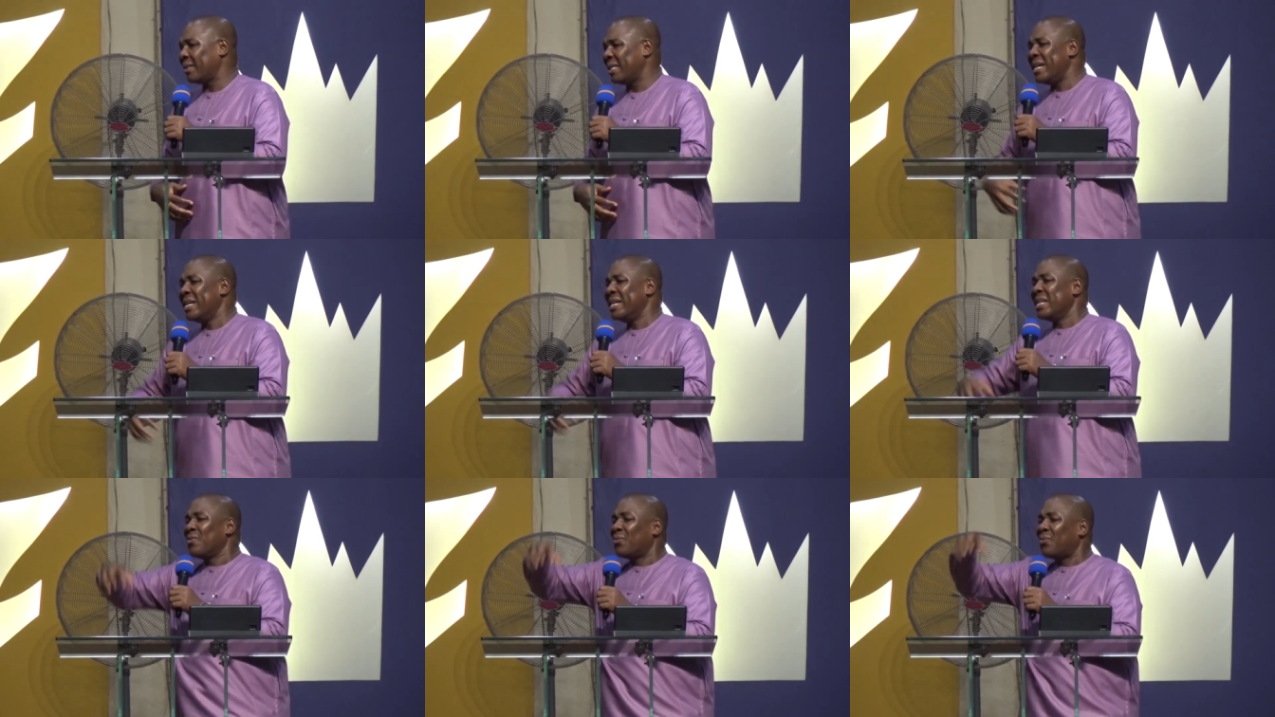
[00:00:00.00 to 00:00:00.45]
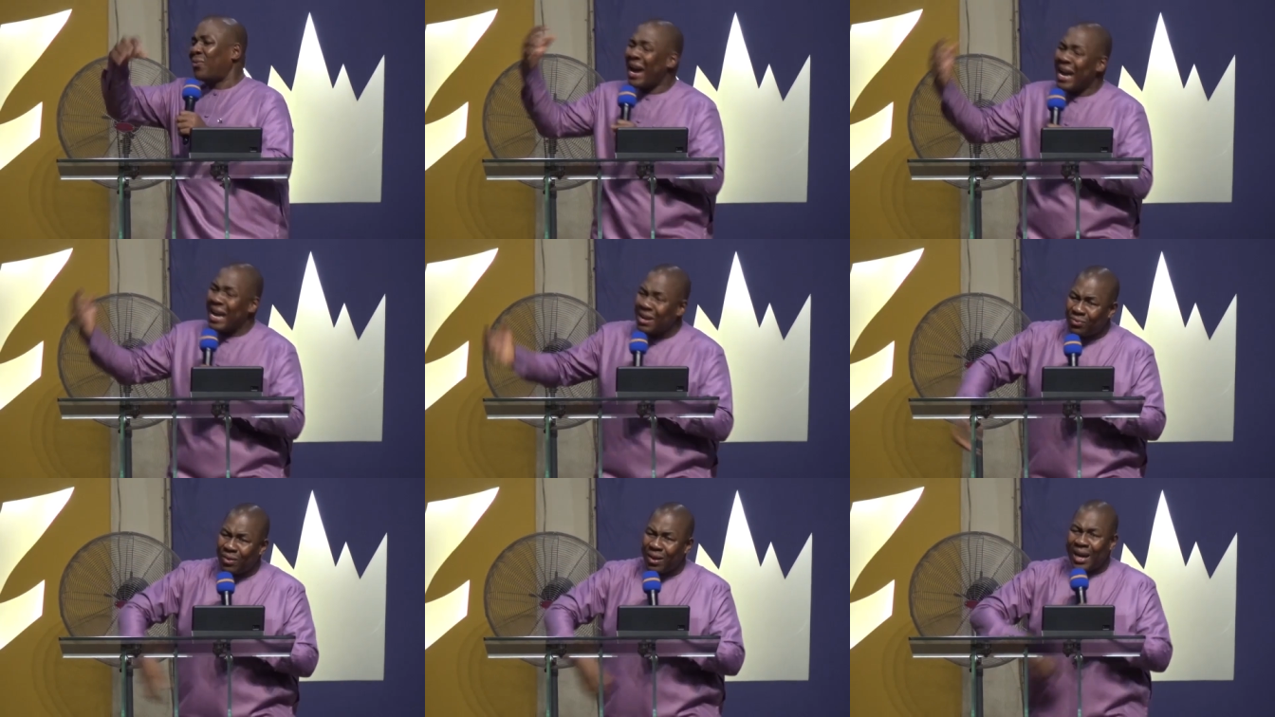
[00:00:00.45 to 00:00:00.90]
a
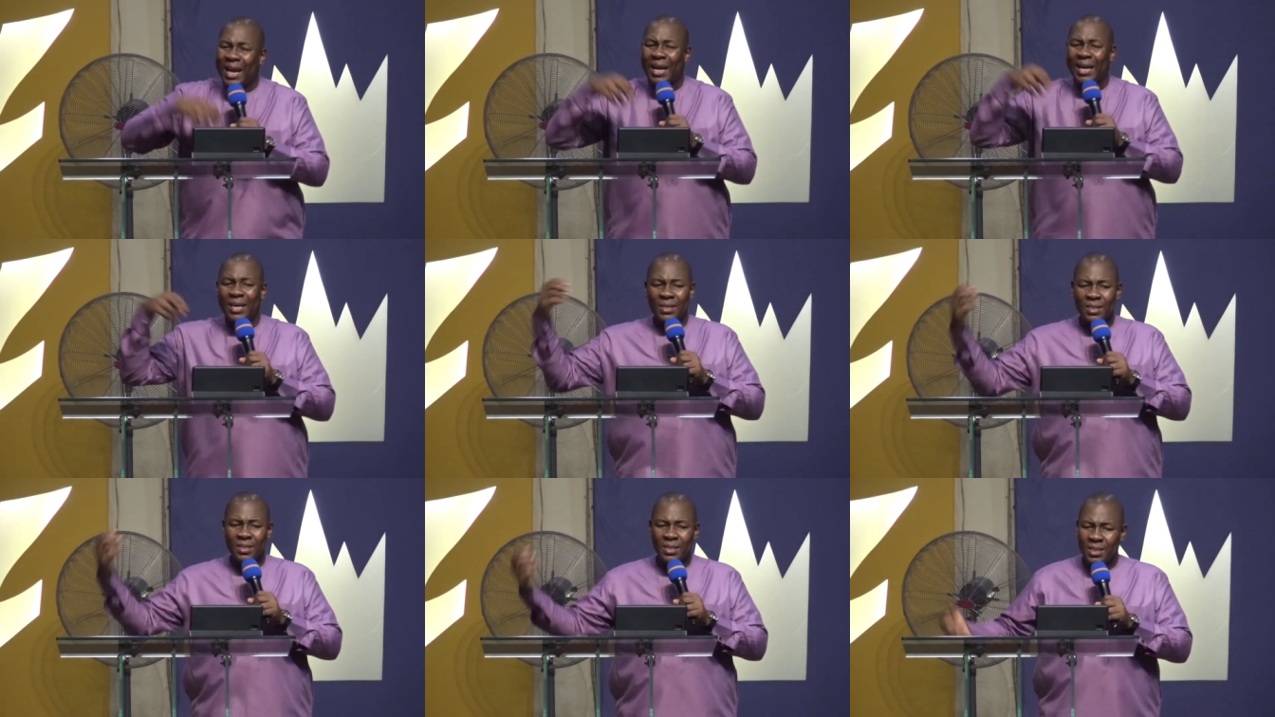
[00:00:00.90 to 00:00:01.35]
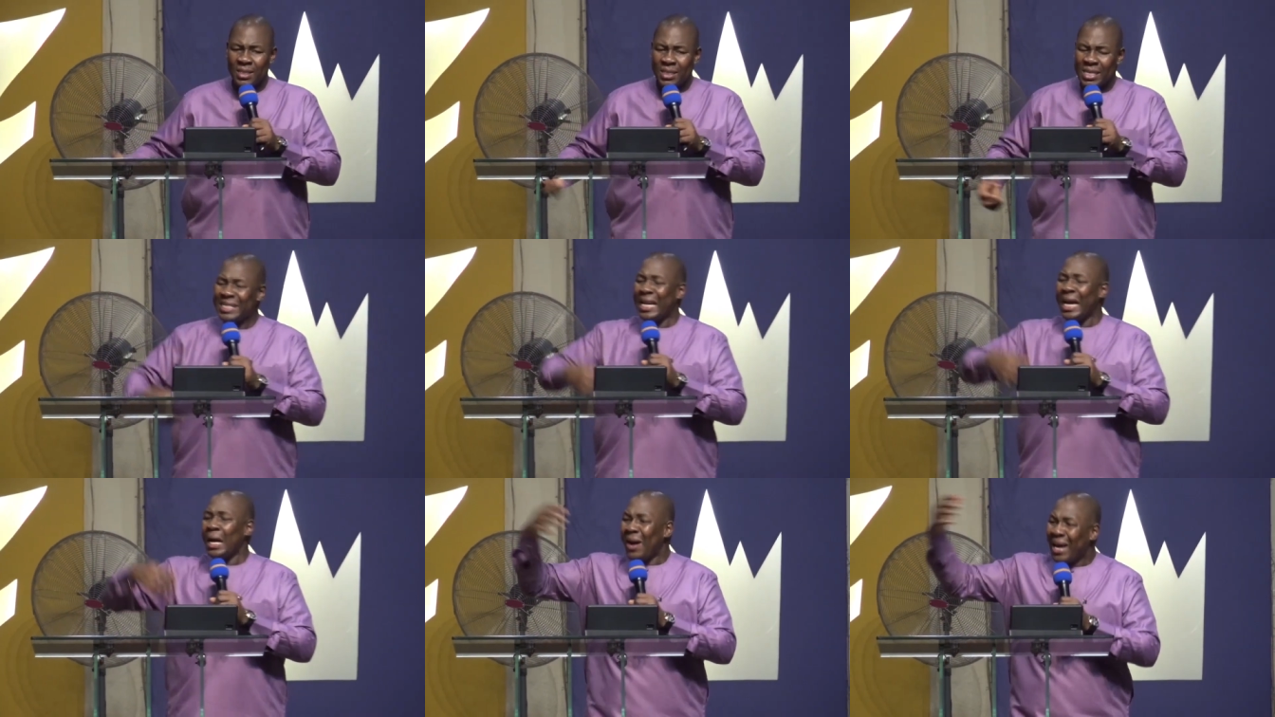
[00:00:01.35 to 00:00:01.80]
reviver
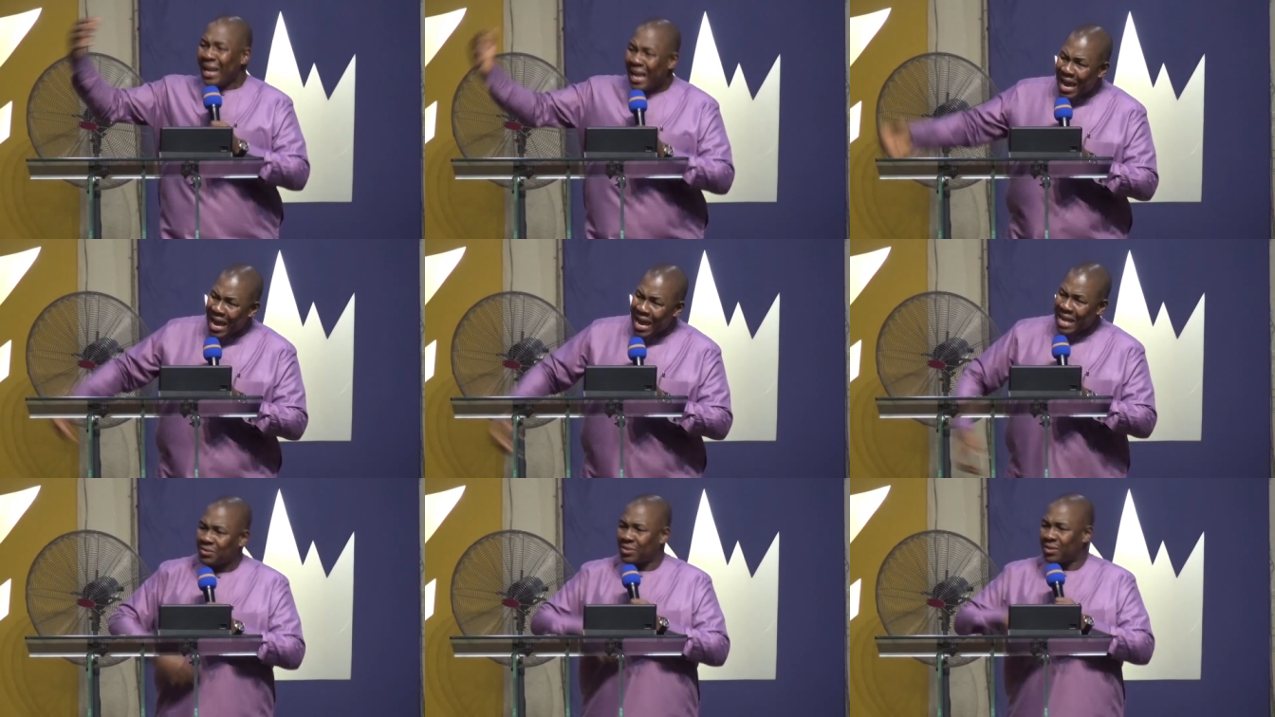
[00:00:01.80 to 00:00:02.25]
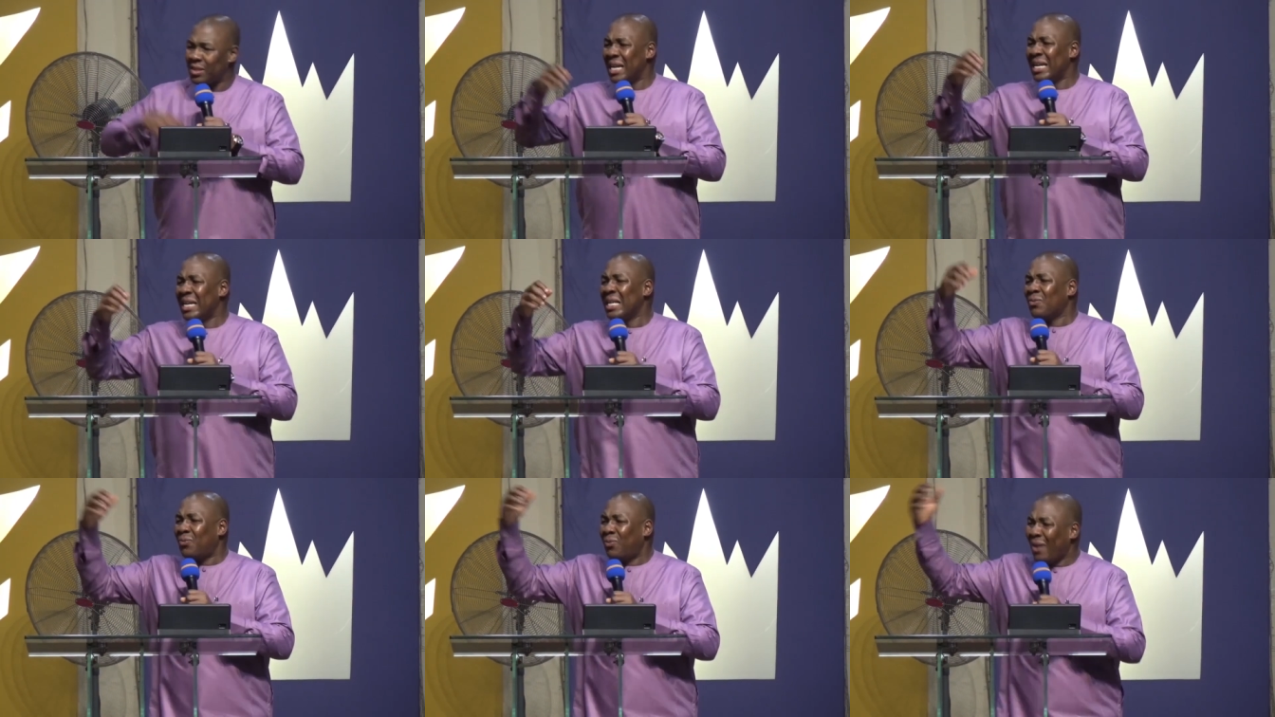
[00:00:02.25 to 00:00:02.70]
in our lives, a
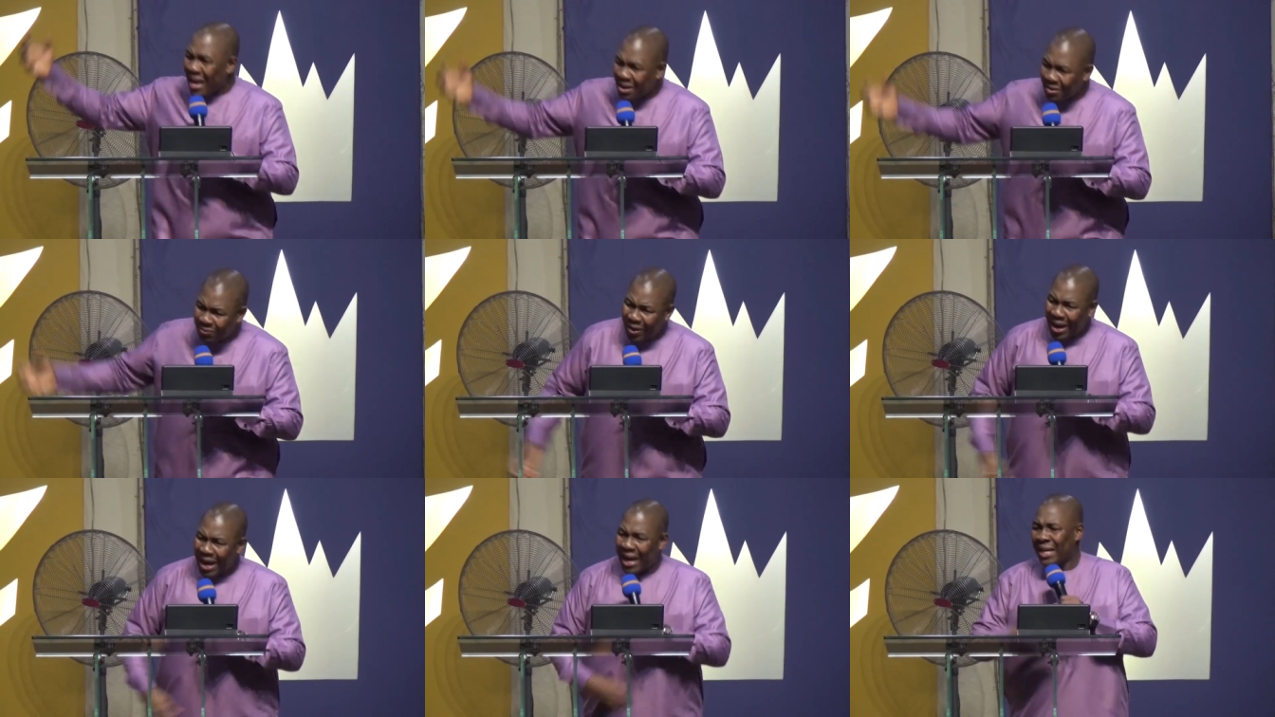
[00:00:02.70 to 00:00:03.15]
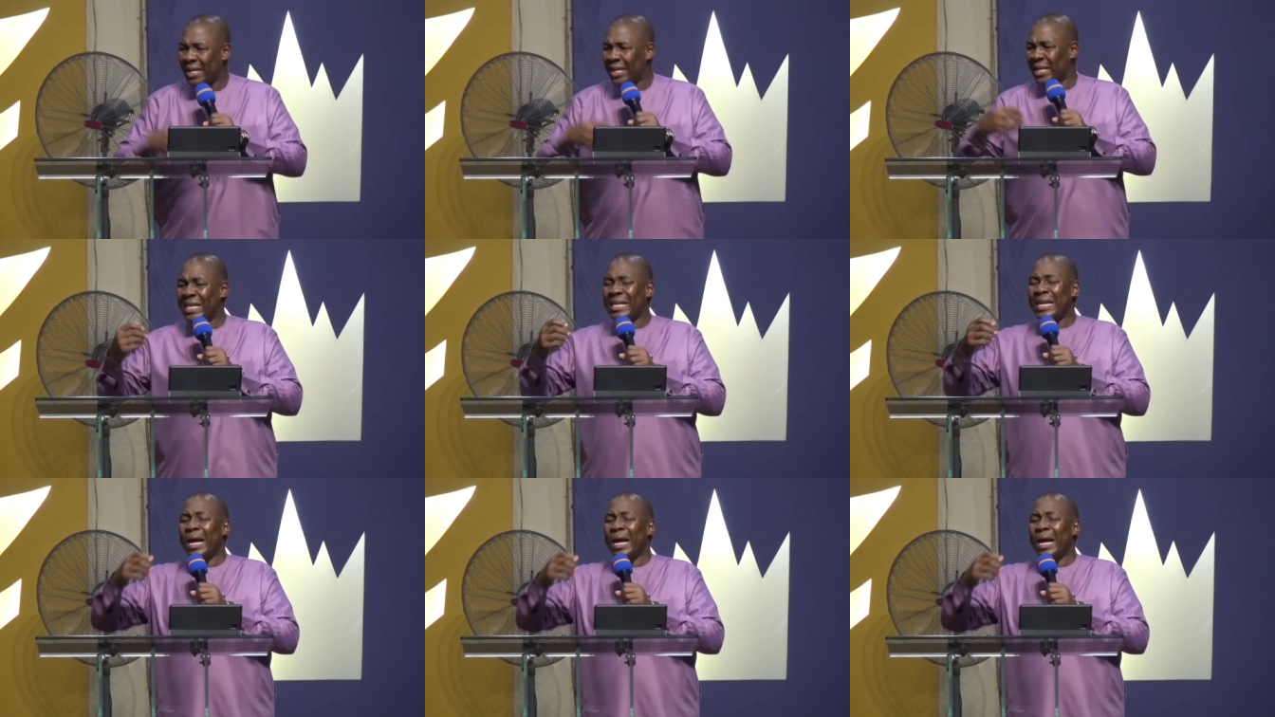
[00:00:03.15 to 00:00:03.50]
reviver in